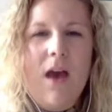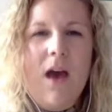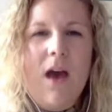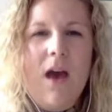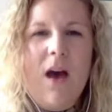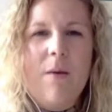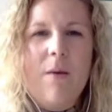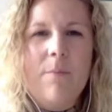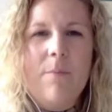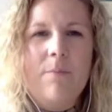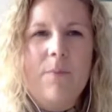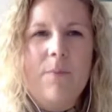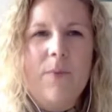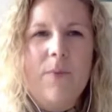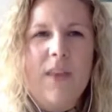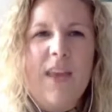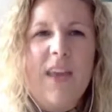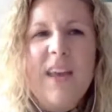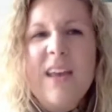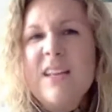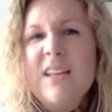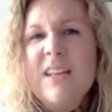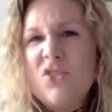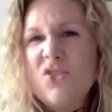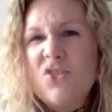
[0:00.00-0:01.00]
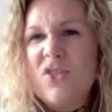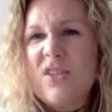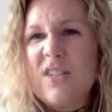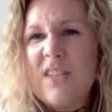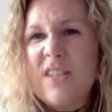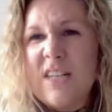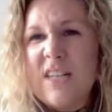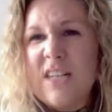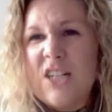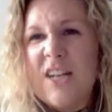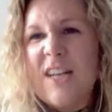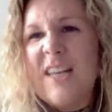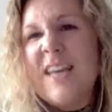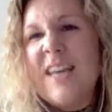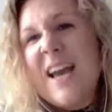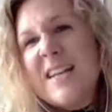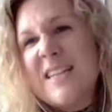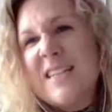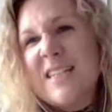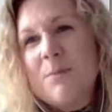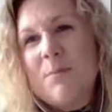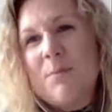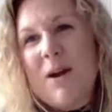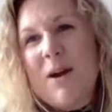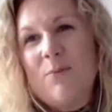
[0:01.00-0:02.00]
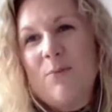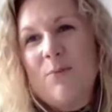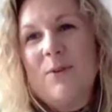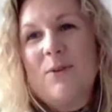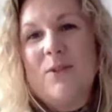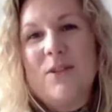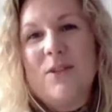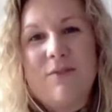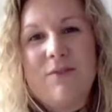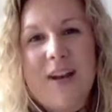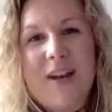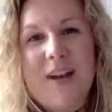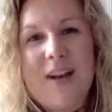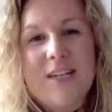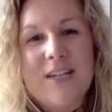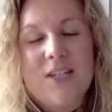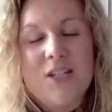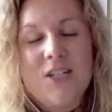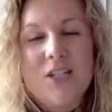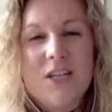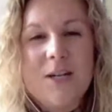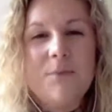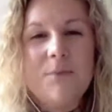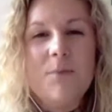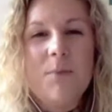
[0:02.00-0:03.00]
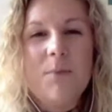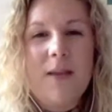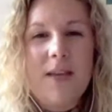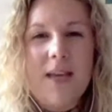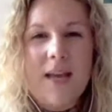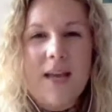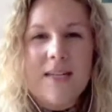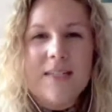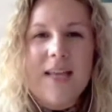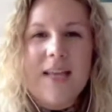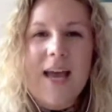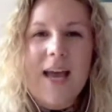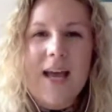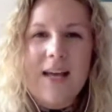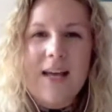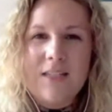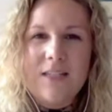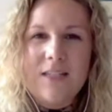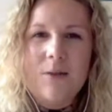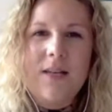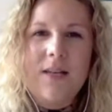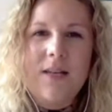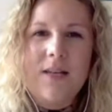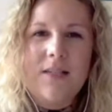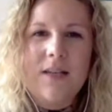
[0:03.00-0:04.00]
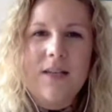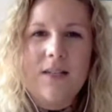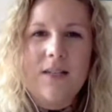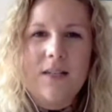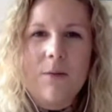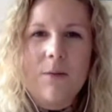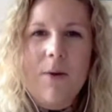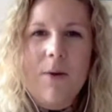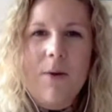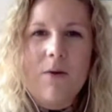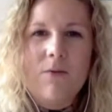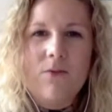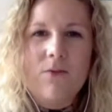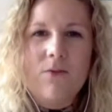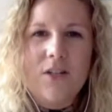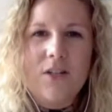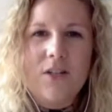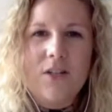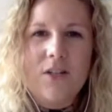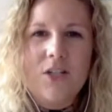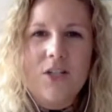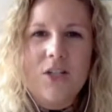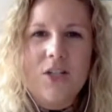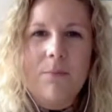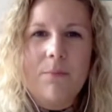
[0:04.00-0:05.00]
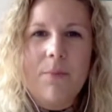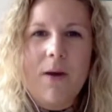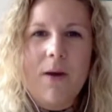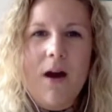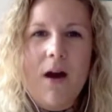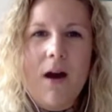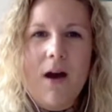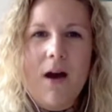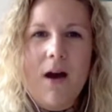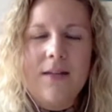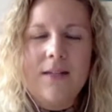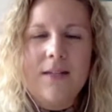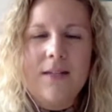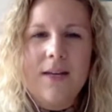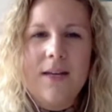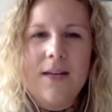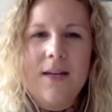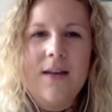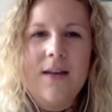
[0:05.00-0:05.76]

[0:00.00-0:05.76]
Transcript: It is strategic. Yes, it's about building relationships, but yes, there has to be a certain amount of strategy behind it.